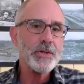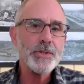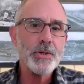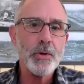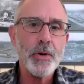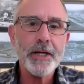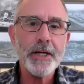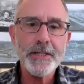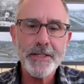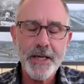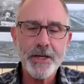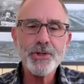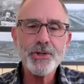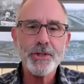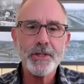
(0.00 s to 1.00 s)
is an
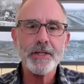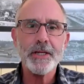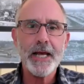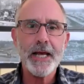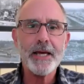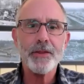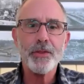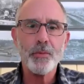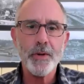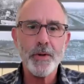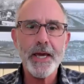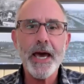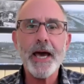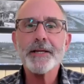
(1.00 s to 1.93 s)
organization that had three